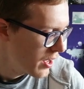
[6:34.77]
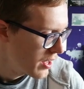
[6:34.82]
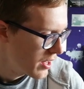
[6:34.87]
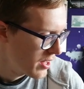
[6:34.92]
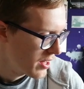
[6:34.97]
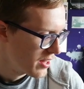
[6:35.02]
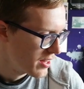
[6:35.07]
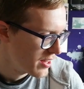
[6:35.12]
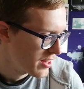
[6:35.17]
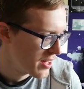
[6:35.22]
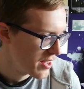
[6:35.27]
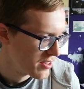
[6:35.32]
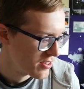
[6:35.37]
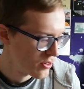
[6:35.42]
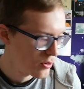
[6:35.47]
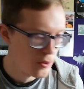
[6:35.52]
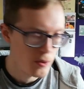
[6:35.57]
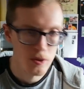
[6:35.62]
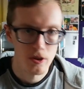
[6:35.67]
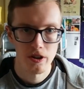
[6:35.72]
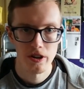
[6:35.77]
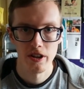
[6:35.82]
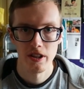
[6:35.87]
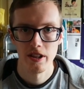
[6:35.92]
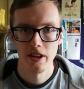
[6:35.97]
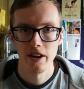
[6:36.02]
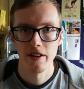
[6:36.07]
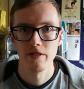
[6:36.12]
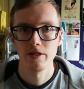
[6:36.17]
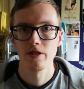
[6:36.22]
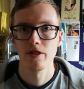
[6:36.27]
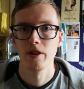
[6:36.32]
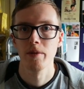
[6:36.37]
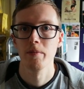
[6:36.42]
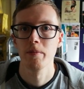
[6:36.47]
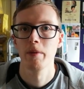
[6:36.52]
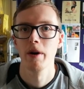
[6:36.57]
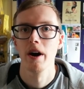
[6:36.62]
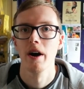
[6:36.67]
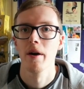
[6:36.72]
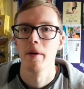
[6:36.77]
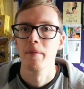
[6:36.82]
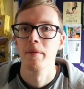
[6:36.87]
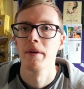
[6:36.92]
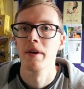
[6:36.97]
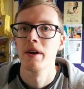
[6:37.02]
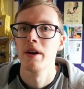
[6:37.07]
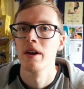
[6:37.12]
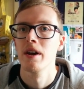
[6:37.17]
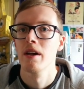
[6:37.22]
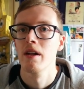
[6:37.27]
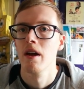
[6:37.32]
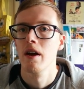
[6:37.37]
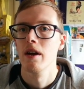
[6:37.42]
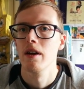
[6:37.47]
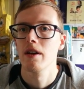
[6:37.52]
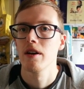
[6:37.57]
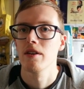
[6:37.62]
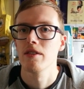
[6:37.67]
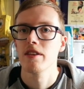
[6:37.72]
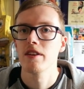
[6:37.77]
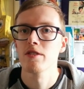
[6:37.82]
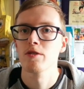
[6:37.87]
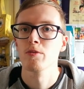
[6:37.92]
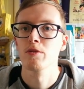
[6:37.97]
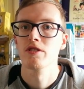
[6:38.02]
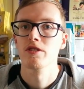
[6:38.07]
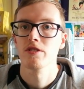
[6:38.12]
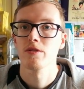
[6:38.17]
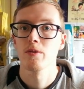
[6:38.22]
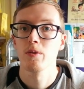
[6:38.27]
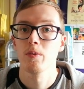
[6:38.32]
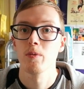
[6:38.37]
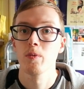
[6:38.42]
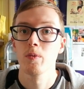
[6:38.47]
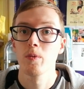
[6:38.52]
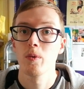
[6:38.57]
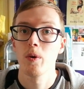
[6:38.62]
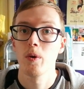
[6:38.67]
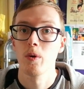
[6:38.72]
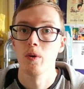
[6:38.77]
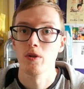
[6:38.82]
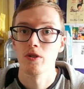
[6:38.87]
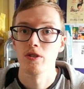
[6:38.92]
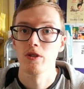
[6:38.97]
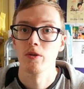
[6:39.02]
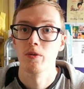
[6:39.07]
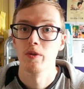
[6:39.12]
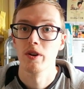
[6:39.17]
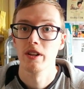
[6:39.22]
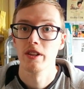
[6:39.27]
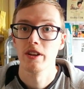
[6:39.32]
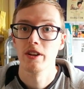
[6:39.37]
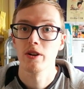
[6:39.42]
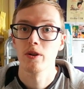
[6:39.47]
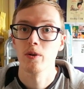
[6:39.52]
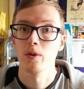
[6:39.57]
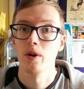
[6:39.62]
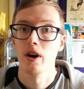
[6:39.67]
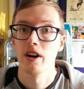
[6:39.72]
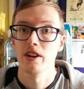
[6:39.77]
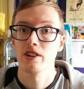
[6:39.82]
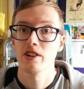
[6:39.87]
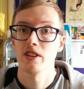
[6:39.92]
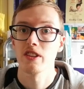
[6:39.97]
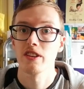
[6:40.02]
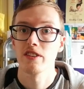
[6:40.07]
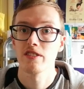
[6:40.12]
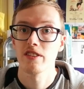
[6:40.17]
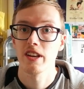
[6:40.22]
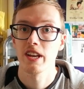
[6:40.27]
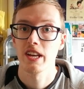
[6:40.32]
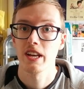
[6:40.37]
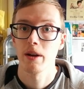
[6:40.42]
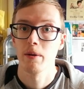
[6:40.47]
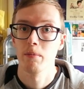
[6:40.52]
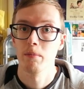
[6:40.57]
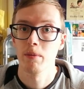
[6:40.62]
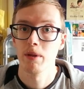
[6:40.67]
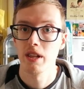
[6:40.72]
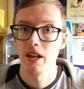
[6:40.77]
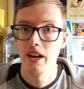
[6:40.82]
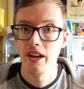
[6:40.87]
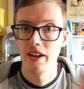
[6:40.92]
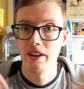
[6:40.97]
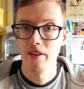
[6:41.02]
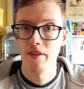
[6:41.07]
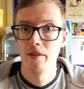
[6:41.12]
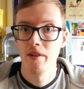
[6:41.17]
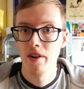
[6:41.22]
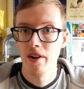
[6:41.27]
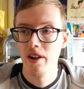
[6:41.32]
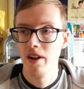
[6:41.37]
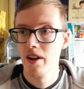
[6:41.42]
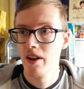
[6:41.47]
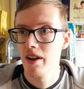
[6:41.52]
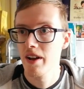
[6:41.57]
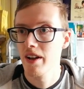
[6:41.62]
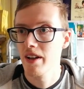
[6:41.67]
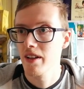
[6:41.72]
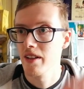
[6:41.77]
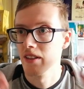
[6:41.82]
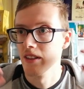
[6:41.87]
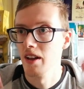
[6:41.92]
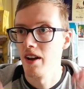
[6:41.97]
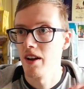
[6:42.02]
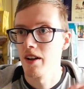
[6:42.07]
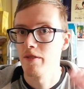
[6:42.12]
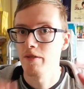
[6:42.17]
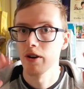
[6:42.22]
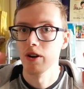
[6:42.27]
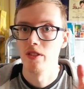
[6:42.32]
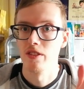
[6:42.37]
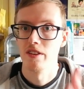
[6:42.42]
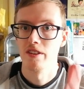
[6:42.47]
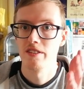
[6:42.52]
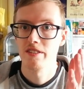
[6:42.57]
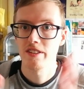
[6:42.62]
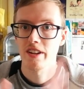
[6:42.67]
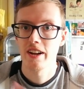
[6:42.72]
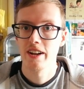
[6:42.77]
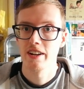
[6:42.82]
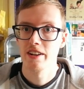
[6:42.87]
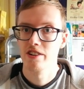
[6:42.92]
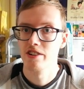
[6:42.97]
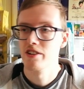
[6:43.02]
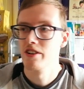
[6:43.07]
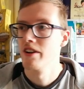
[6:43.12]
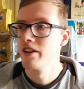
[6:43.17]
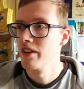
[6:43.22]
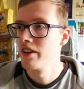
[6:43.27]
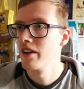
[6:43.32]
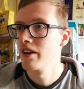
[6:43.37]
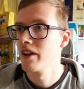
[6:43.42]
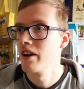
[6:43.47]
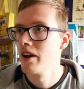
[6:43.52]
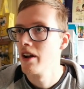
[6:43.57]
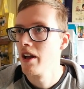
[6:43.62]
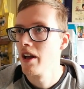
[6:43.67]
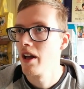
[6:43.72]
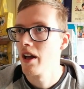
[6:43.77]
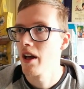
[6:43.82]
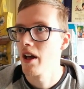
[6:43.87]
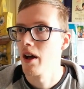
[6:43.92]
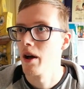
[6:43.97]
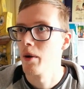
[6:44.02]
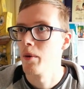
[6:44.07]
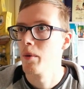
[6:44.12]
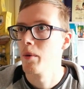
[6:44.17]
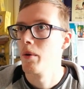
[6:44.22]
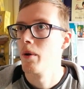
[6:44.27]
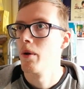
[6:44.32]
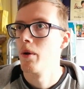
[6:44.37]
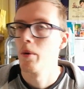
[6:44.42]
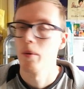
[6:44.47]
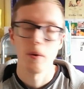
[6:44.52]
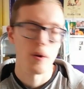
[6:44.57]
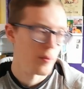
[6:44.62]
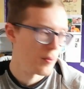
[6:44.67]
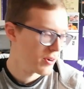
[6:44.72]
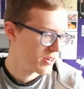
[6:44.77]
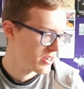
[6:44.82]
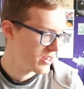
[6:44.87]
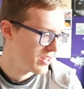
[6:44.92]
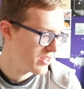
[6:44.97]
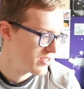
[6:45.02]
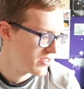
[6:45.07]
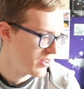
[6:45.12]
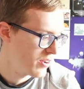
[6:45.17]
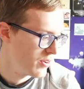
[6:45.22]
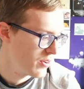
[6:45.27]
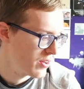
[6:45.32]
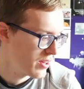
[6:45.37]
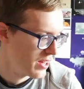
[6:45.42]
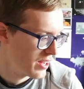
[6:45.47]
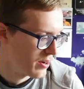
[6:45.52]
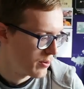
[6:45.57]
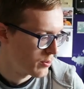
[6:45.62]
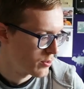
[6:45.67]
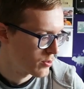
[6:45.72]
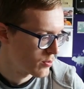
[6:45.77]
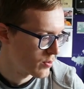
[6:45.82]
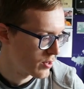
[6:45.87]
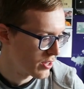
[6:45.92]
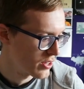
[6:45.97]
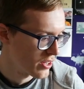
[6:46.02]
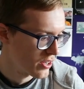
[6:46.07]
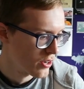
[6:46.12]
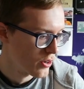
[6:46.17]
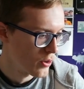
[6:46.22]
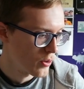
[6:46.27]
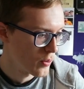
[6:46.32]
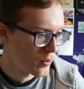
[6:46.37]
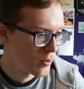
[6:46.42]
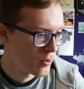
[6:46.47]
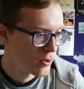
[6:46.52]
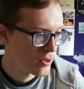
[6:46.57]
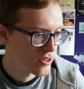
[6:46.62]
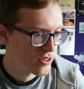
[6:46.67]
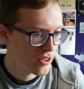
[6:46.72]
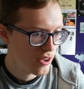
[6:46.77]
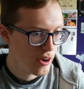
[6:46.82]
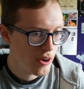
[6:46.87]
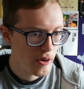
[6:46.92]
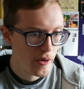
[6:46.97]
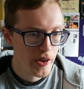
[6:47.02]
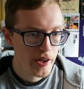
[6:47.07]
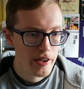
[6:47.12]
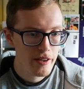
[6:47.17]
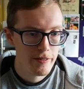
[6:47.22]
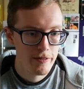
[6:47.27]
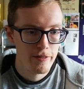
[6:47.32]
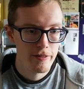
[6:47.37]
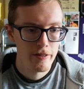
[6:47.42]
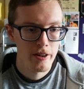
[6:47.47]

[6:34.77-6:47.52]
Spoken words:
Yeah, that's cool on a live stream. But this was also really cool actually seeing him play it live on the stage while watching it. So yeah, it was really cool. So if